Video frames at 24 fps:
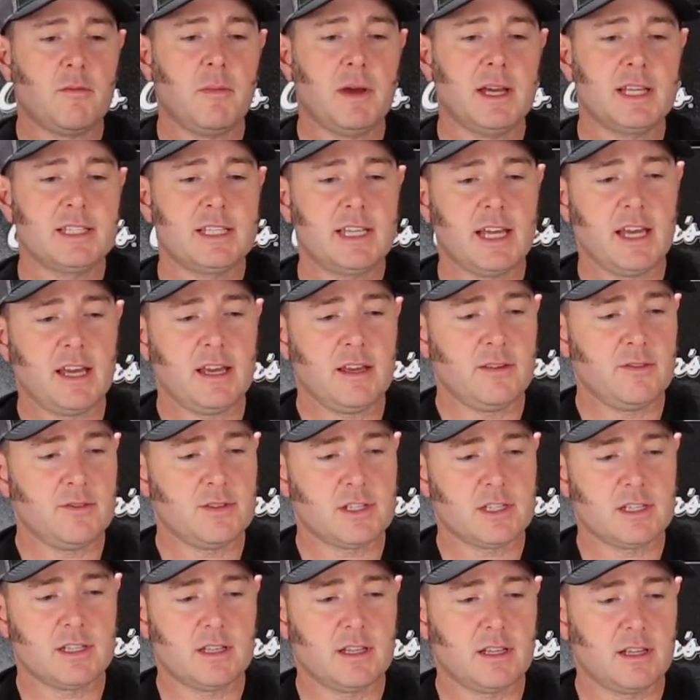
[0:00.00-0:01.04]
my
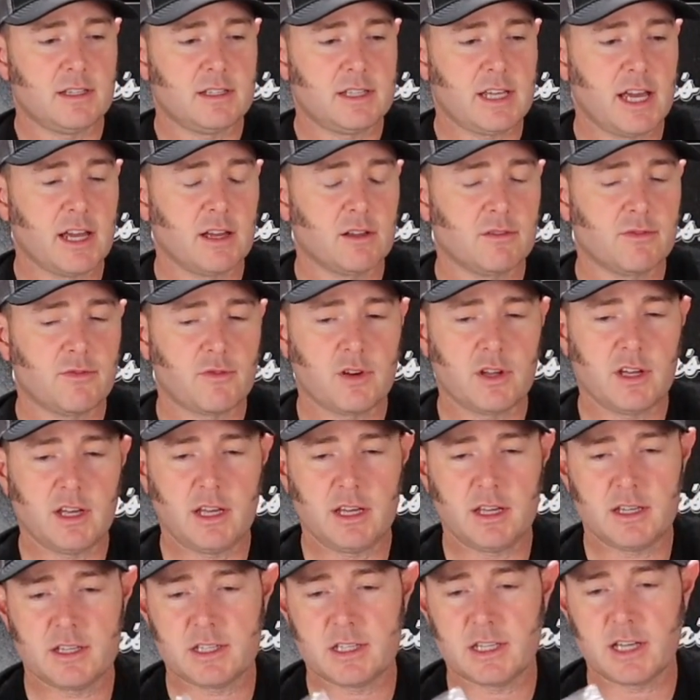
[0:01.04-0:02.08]
Dave's
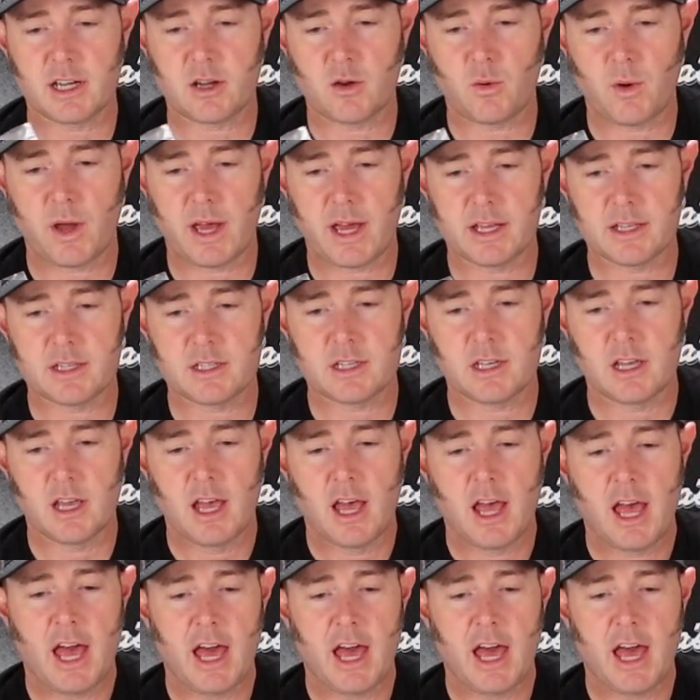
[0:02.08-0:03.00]
tangle-free stick weights.